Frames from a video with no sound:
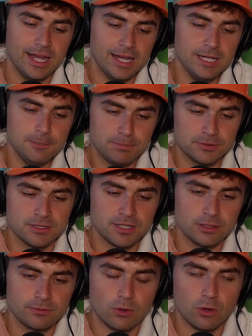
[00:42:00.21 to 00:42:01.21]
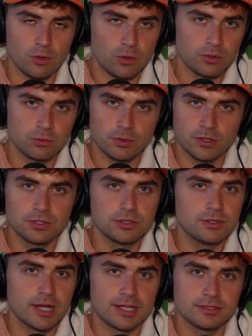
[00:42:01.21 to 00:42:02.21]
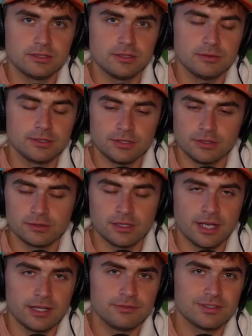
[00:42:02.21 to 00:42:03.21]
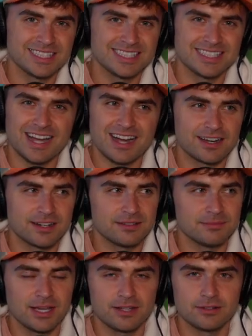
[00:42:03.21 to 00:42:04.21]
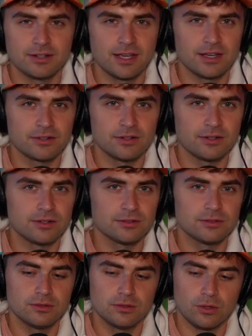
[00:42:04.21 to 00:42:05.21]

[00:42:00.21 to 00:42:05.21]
80% of all the work you guys do in your life is not going to matter at all.